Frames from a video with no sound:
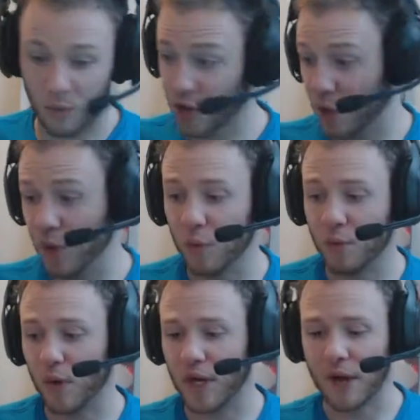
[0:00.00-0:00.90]
which I will
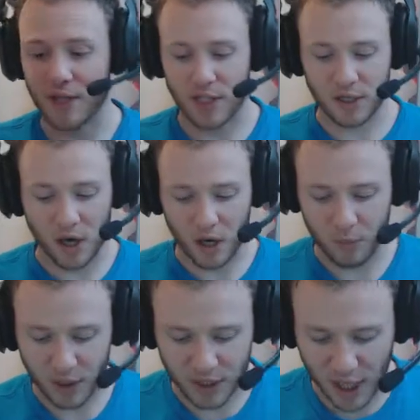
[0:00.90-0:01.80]
open right now as I
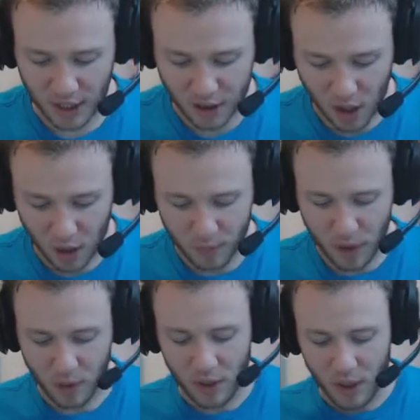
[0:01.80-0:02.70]
talk, but to kind of talk
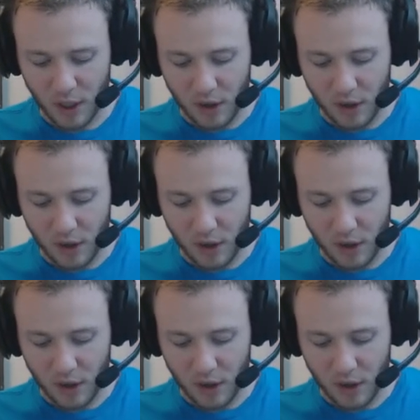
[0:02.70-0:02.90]
about